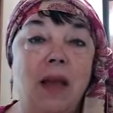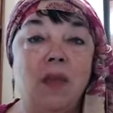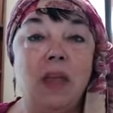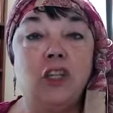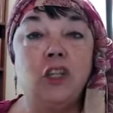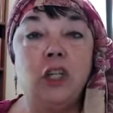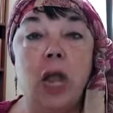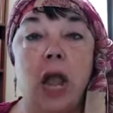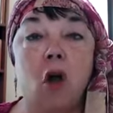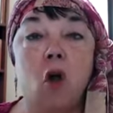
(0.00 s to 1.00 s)
Then she
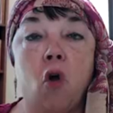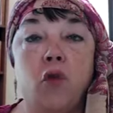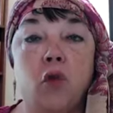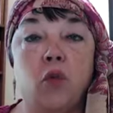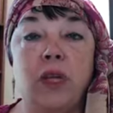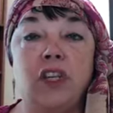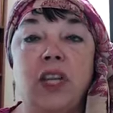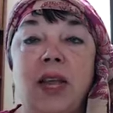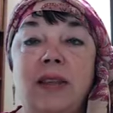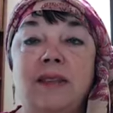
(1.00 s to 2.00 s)
overreached
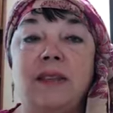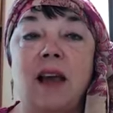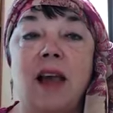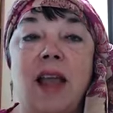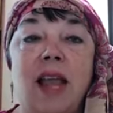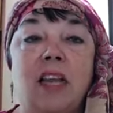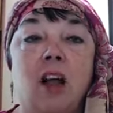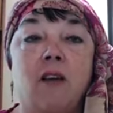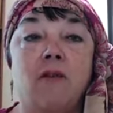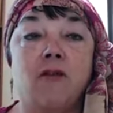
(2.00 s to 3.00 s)
at his thigh and
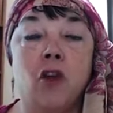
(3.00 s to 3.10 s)
caught